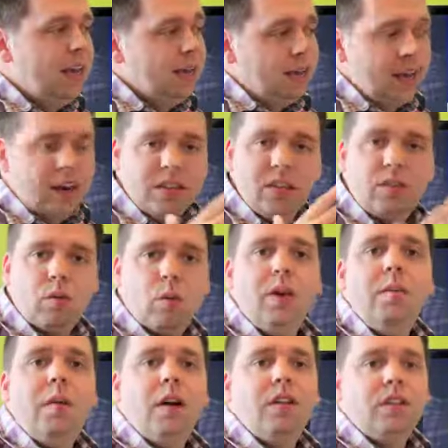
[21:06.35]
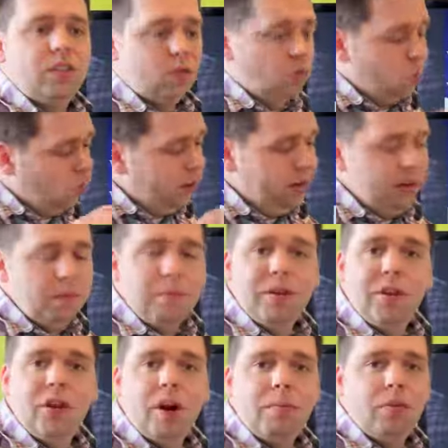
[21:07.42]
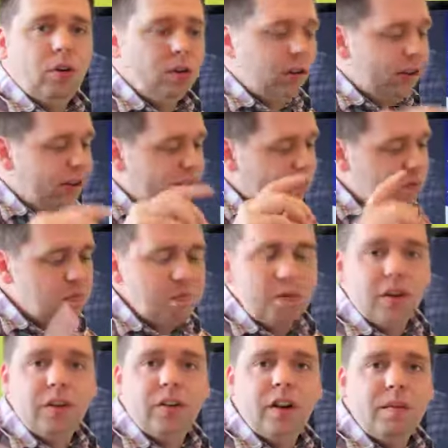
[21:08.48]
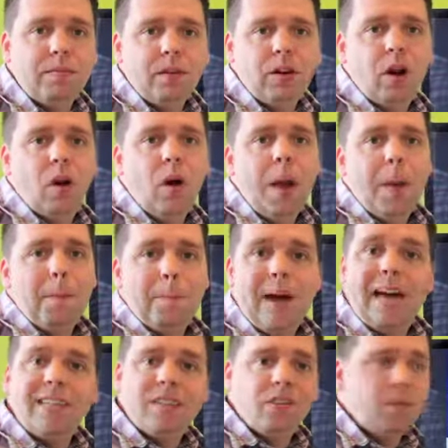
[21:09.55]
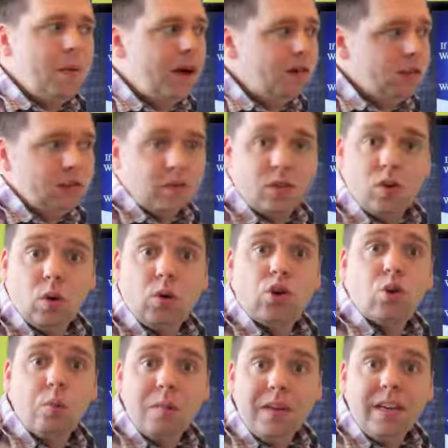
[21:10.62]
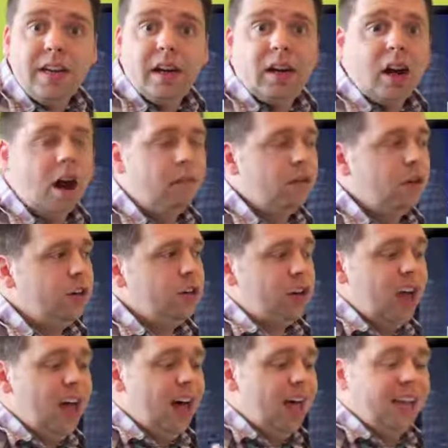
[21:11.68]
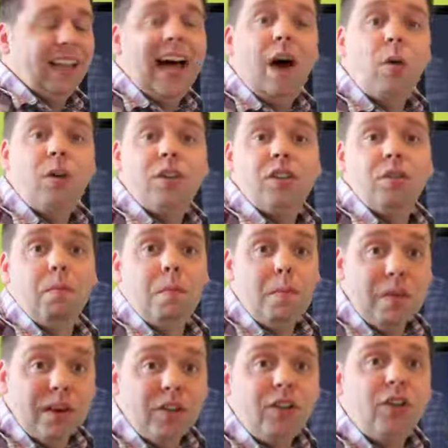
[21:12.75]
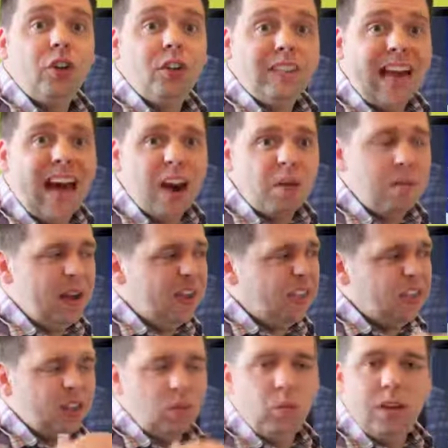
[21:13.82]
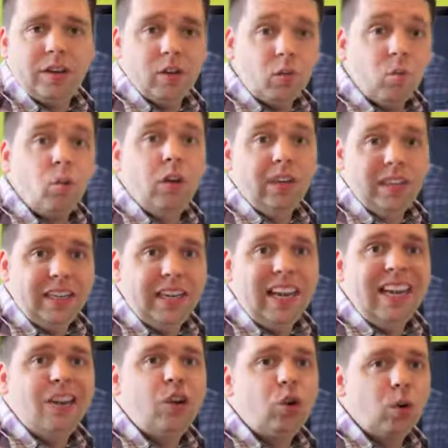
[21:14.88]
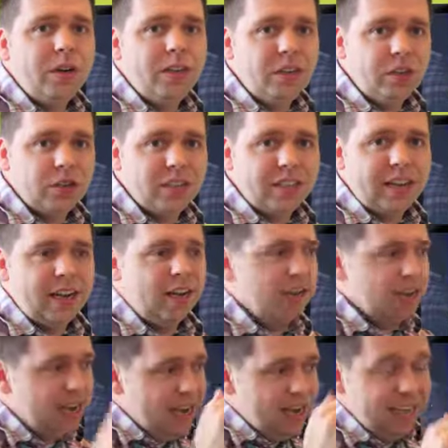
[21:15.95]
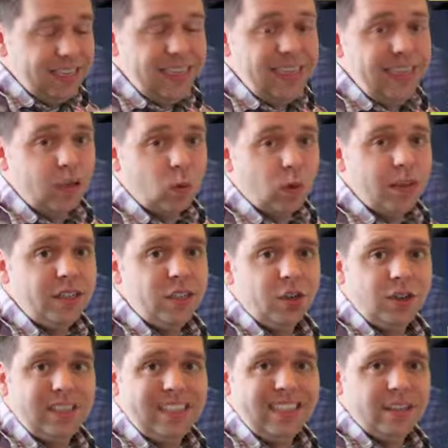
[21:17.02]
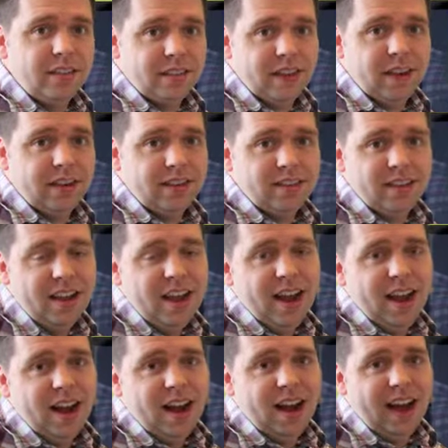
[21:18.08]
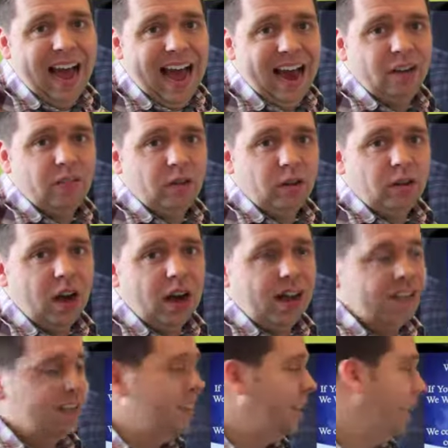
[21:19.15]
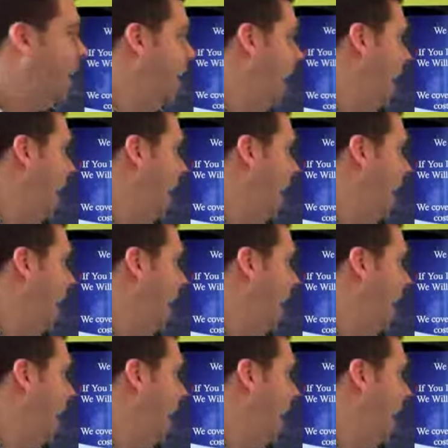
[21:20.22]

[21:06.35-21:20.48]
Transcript: Get us 3 months to really build up your list, build up, massive amounts of social media coverage, allow us to build your database so that we can really increase your sales, decrease your deal sites, advertising,